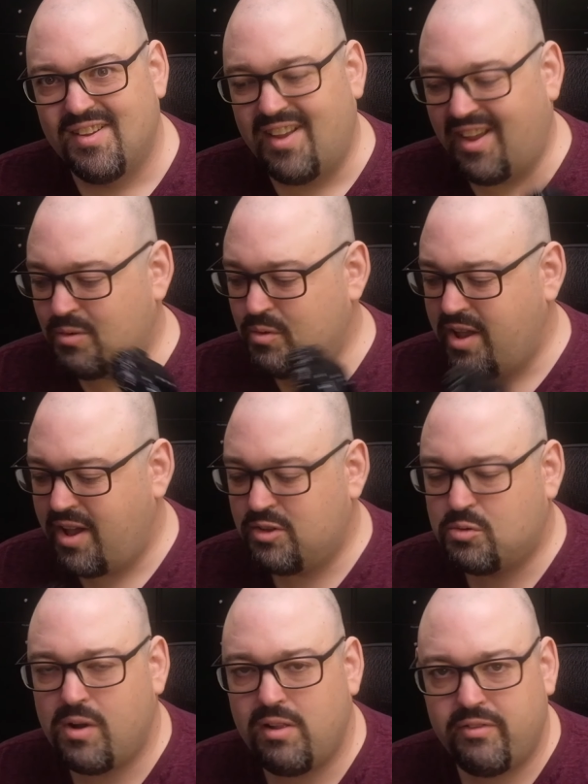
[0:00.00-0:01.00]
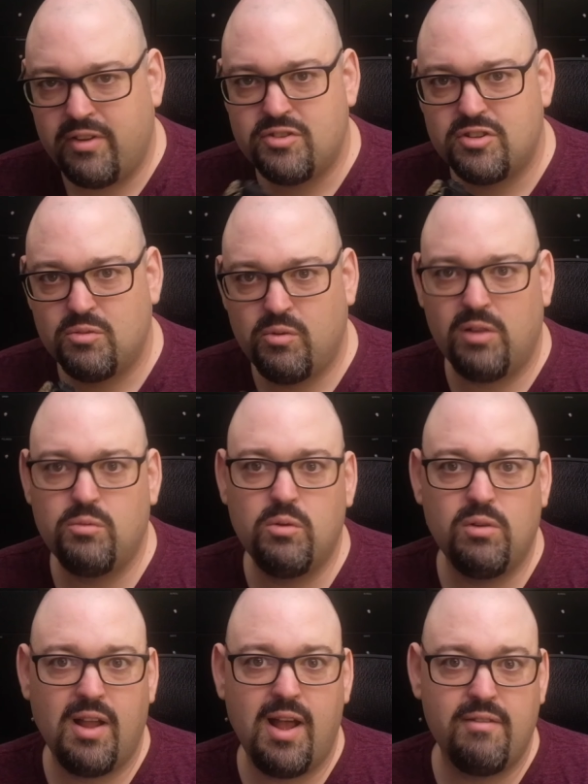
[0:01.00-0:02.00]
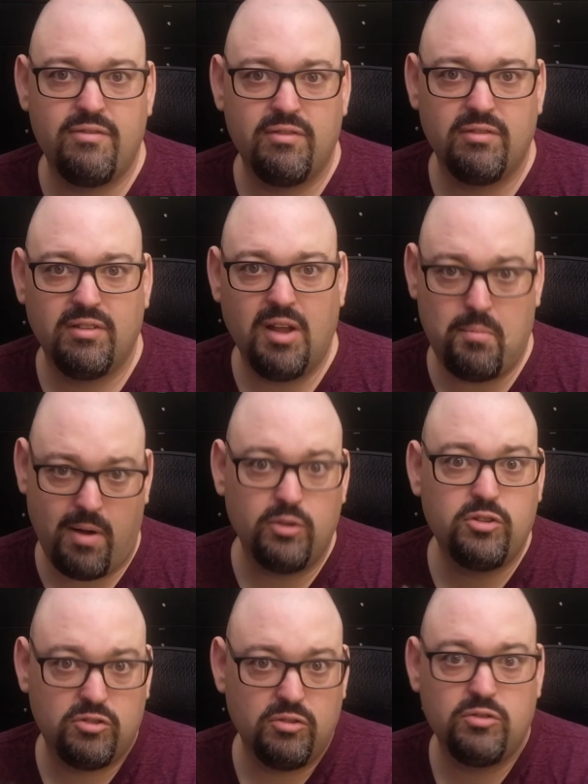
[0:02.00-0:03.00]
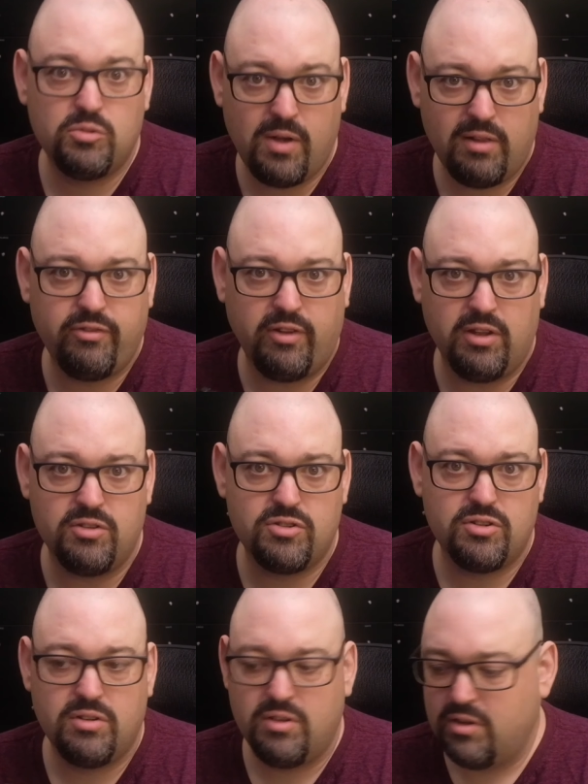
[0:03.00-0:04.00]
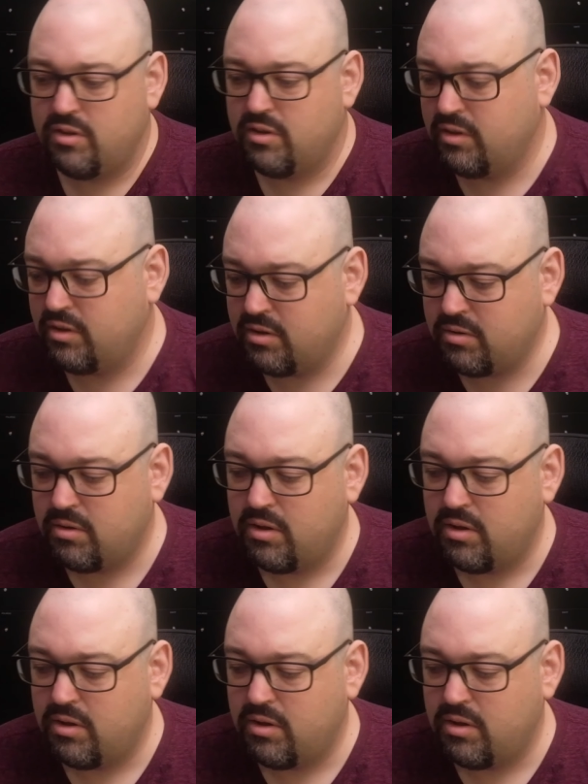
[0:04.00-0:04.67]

And we had 12 inch. Well, we will have about 12 inch, you know,